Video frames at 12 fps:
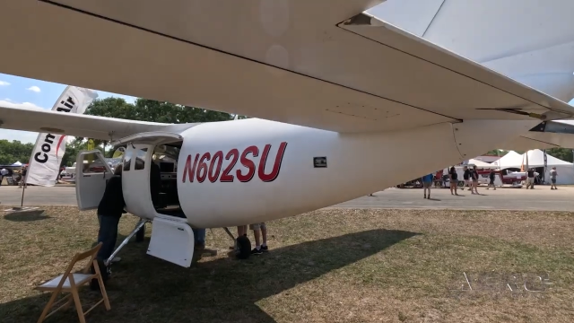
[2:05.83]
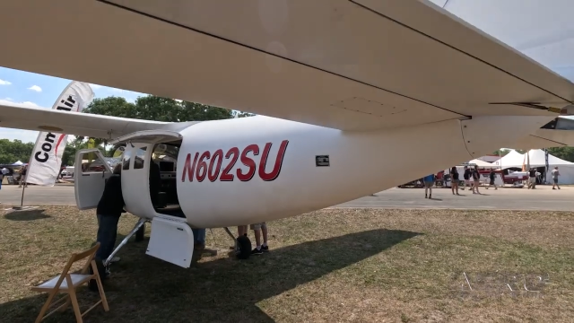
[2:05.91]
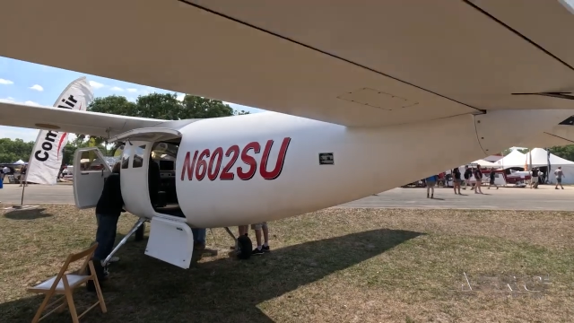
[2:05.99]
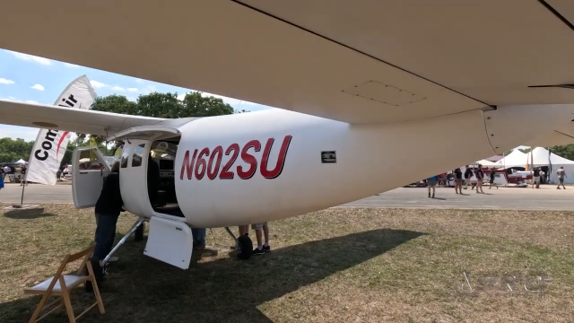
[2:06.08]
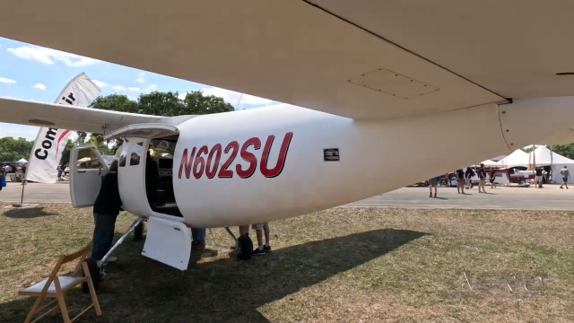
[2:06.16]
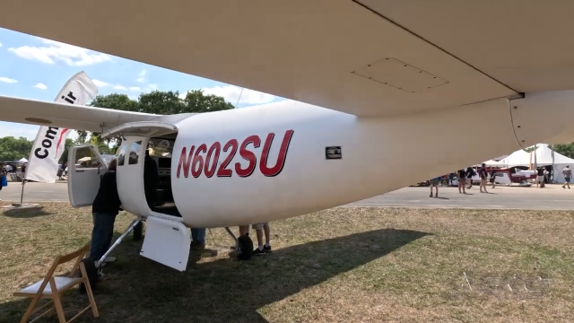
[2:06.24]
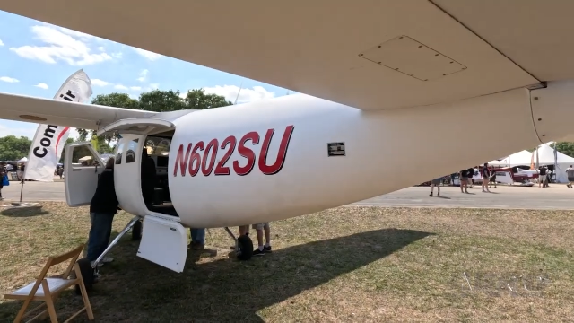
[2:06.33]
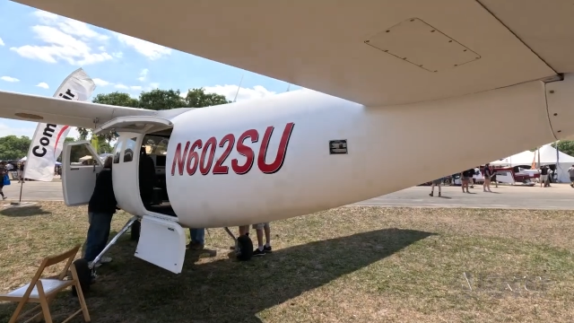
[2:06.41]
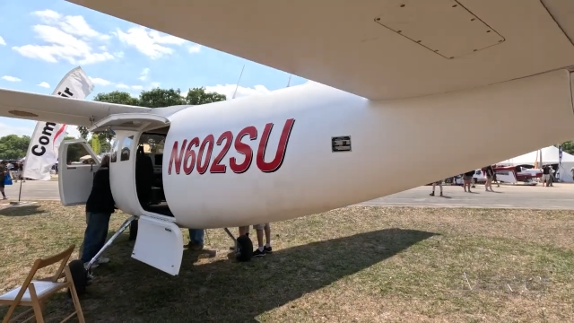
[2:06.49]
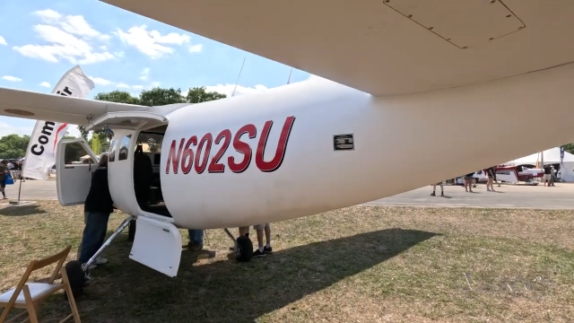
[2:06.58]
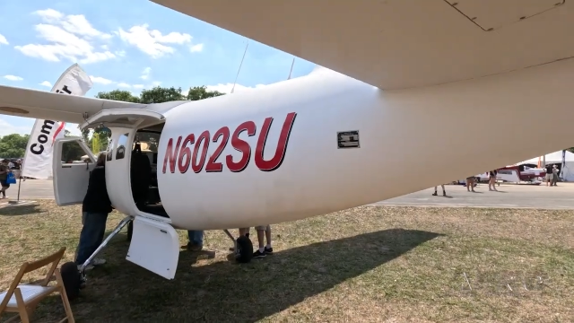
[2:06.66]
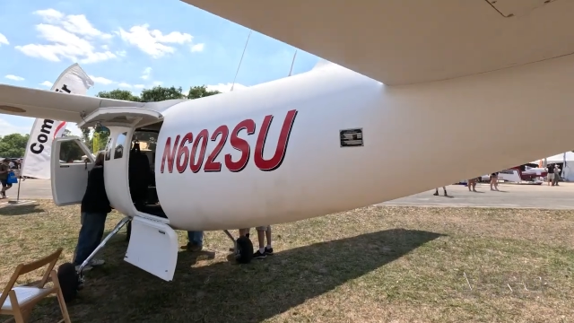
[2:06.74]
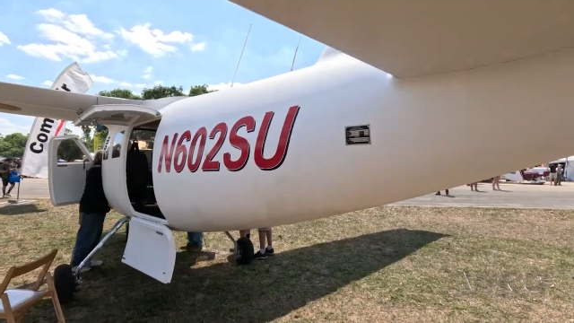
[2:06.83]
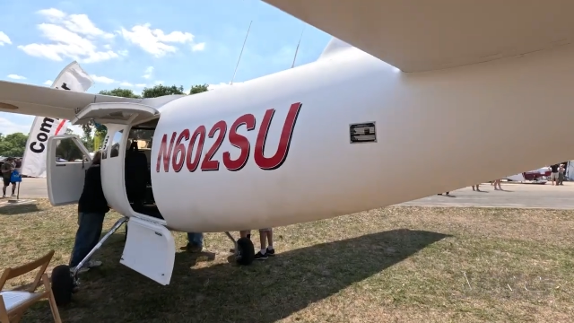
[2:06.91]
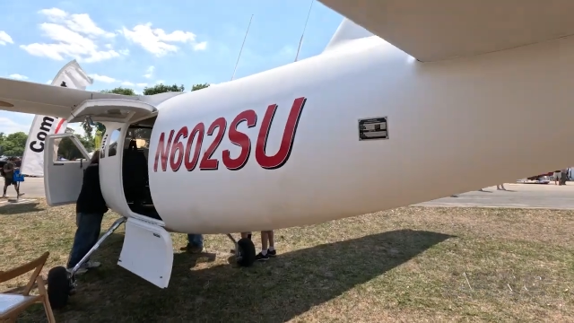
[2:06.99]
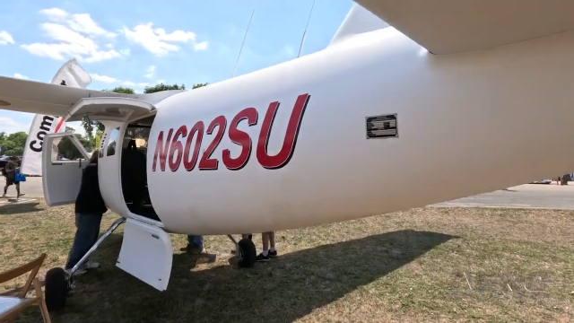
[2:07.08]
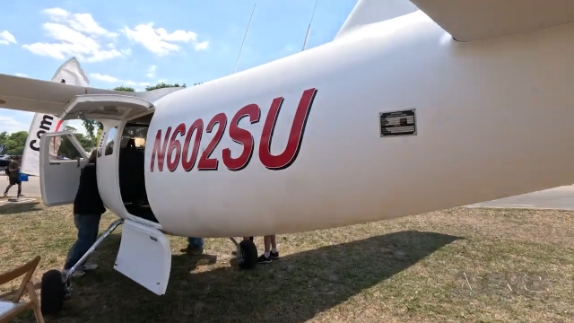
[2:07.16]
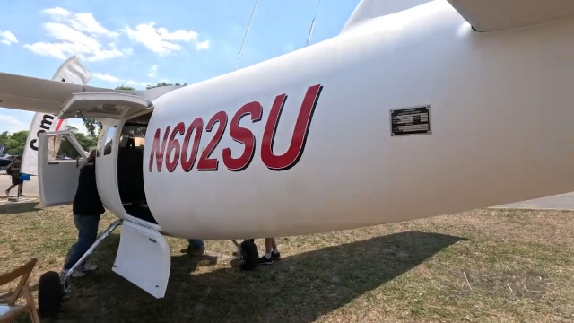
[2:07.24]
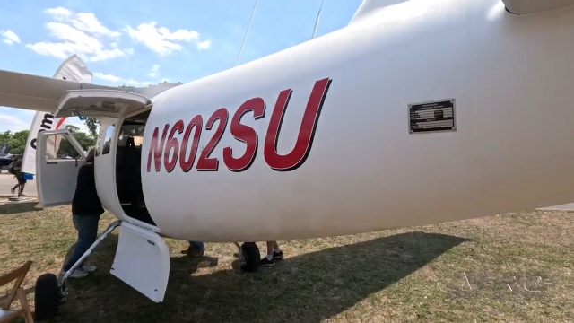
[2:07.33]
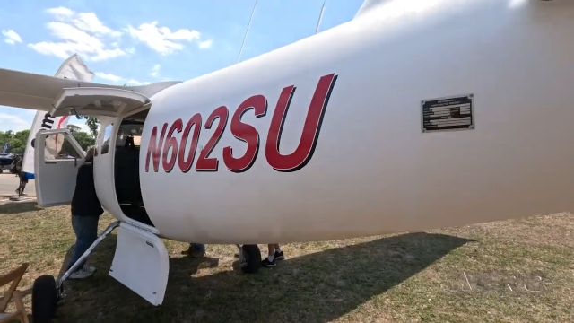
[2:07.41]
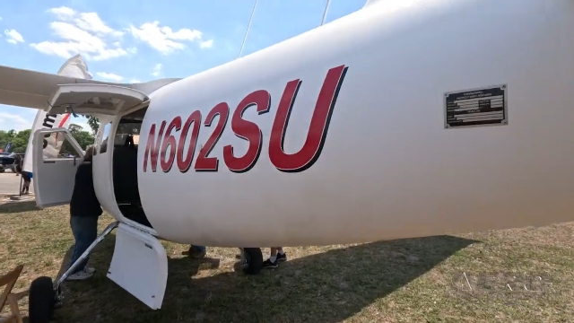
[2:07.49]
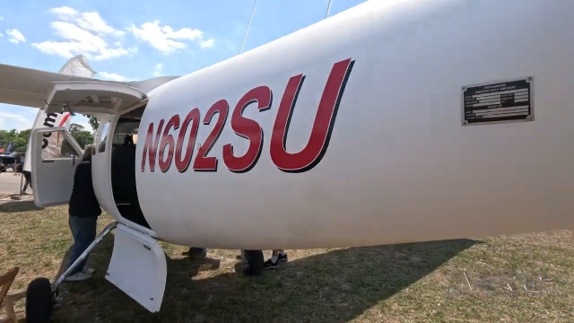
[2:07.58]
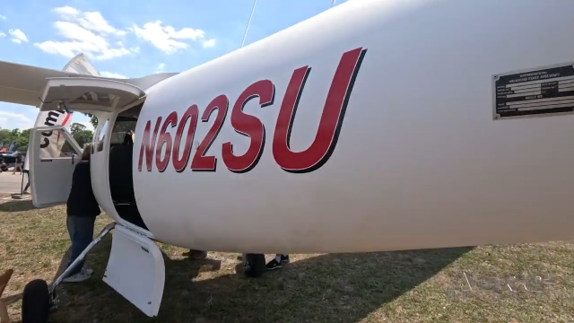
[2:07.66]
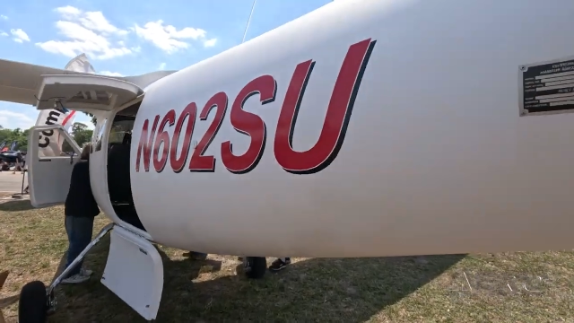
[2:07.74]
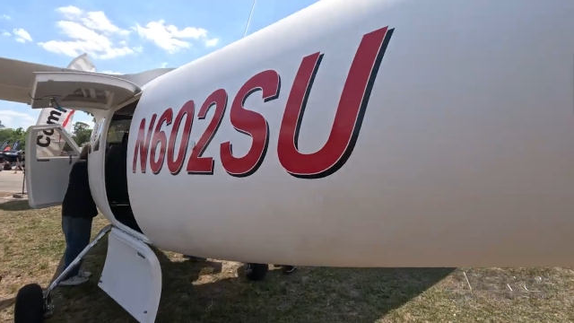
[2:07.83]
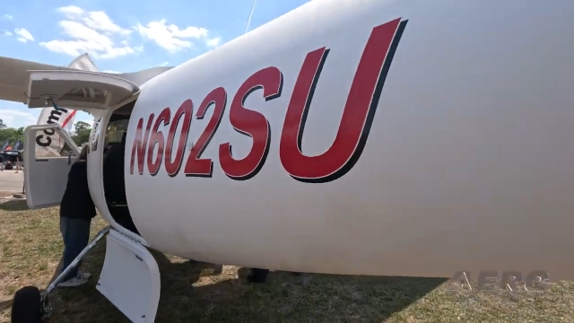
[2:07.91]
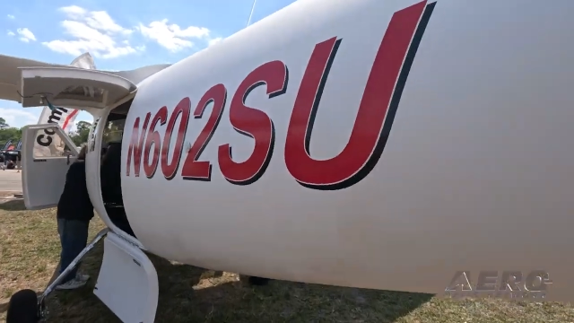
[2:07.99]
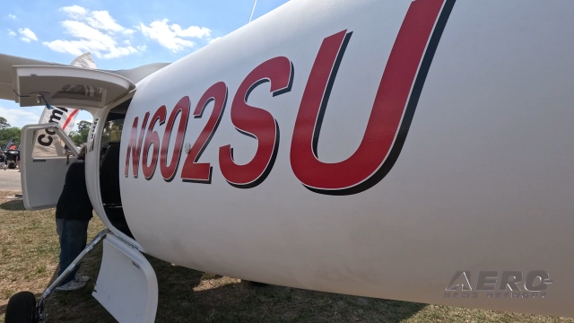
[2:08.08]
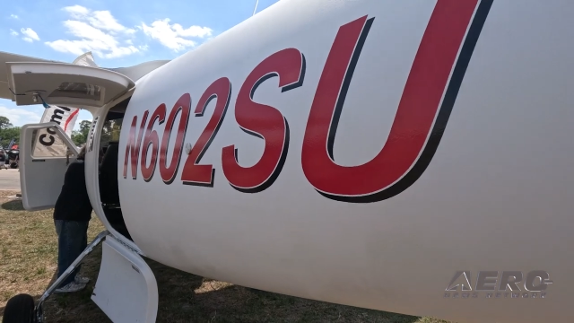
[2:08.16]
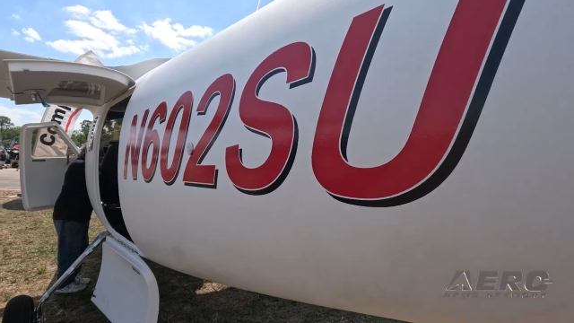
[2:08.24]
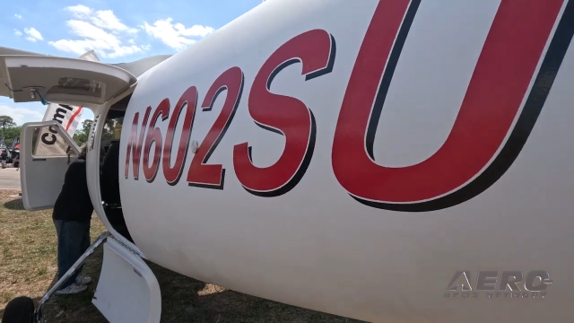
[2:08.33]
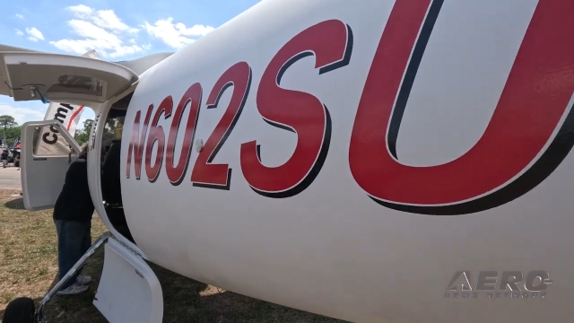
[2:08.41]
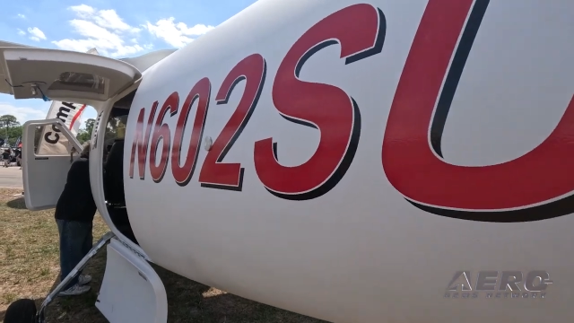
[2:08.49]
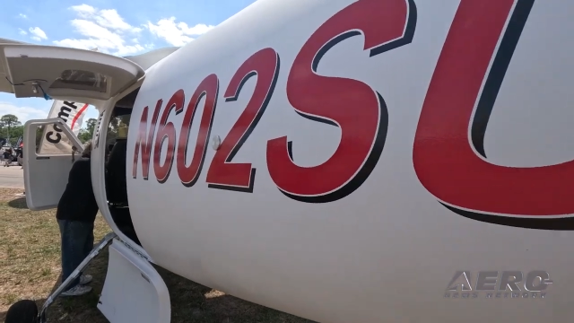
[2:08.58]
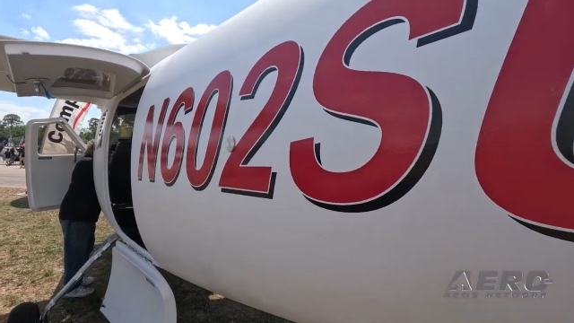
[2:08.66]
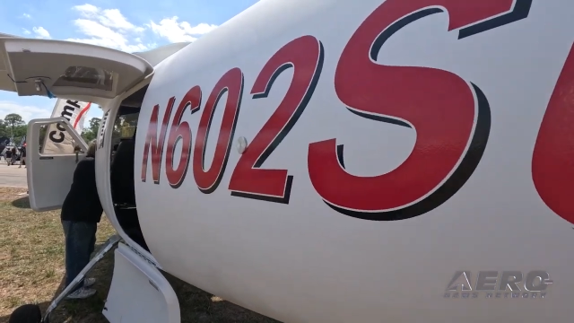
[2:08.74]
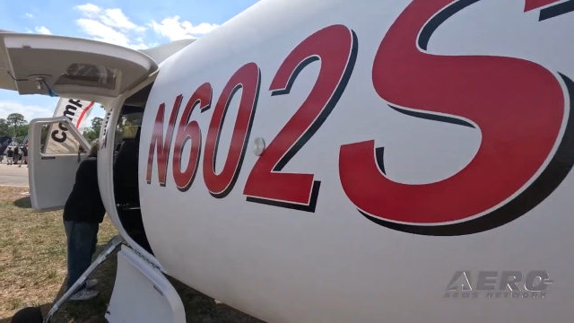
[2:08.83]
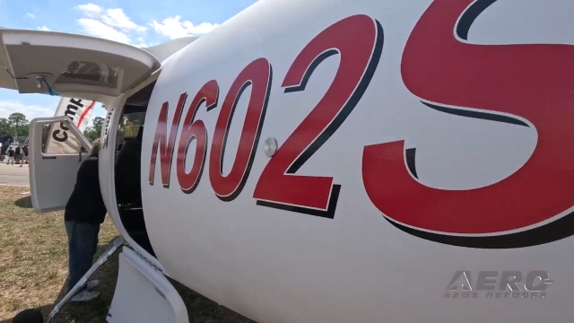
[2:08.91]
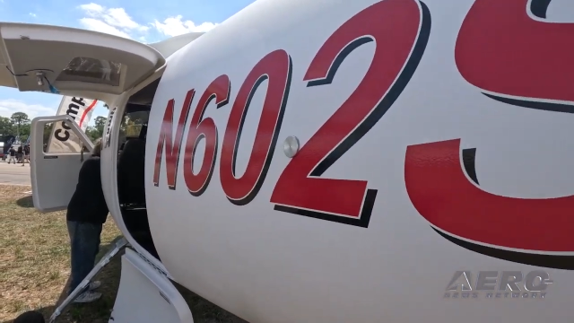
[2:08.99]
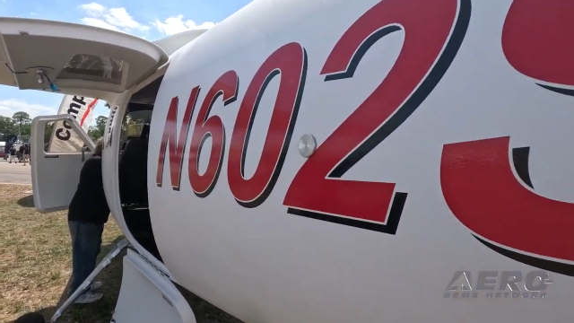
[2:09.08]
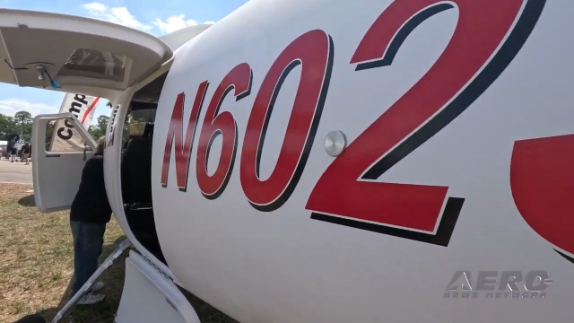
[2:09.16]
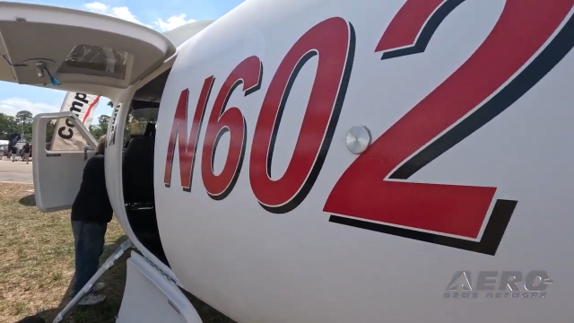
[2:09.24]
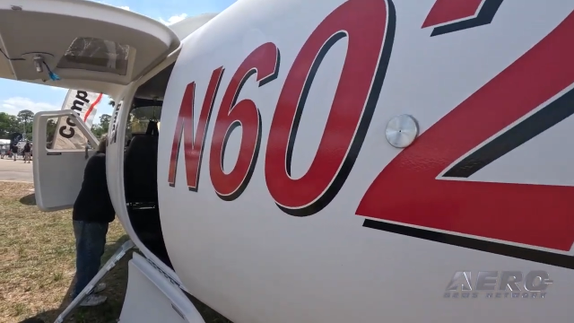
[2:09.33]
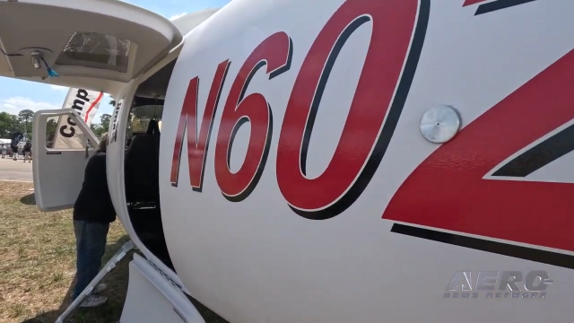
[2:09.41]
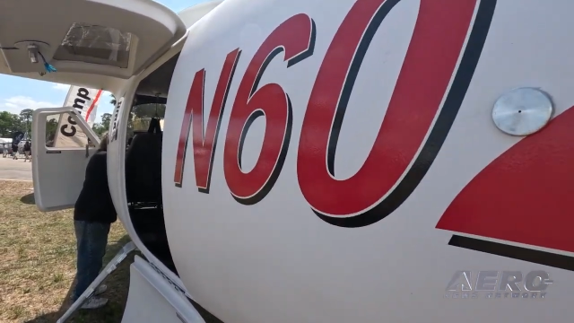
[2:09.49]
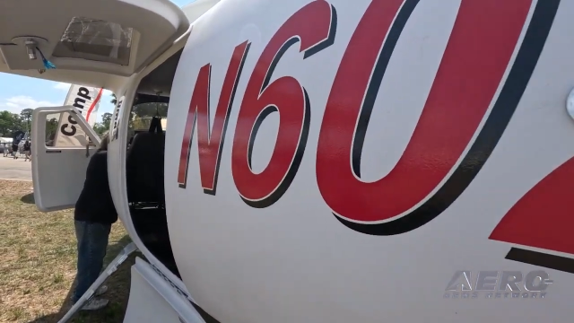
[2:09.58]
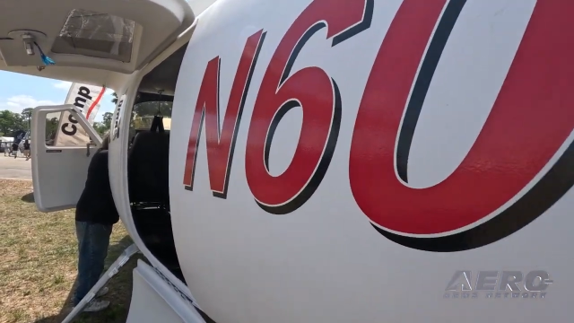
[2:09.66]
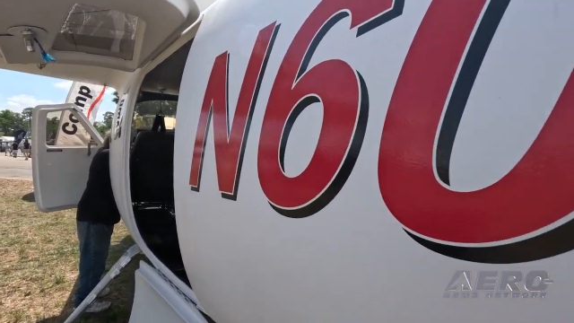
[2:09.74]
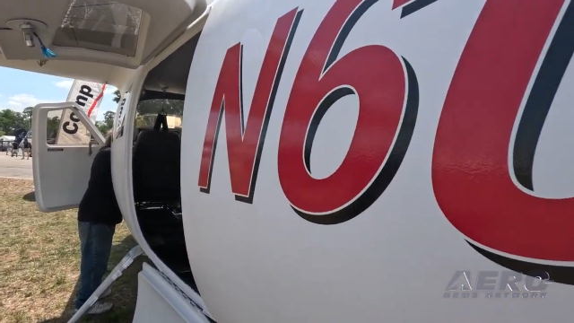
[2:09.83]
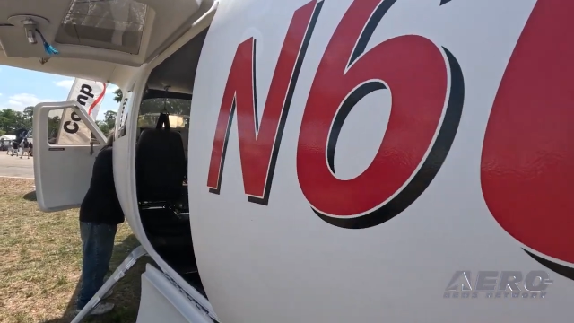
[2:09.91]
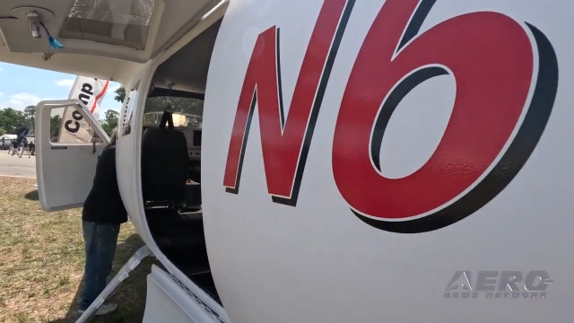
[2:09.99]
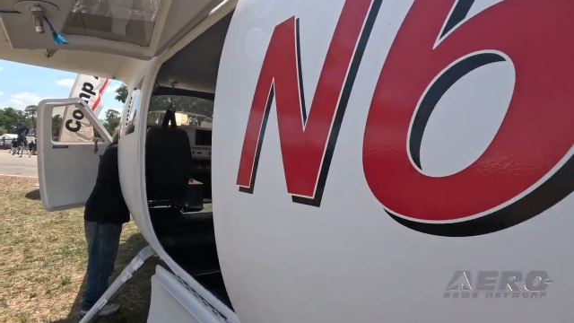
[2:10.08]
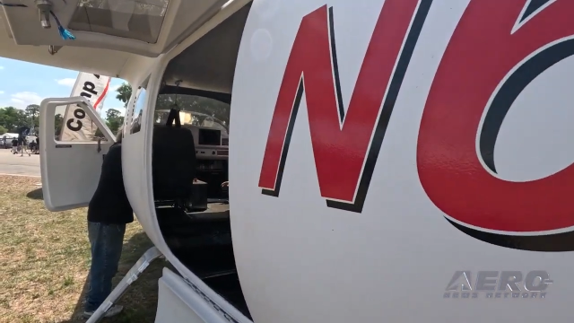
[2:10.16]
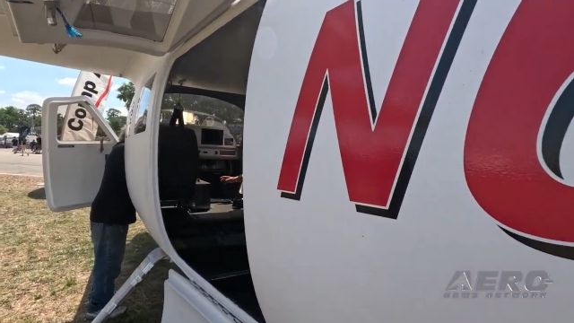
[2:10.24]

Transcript: No face is visible, so there are no lips to read.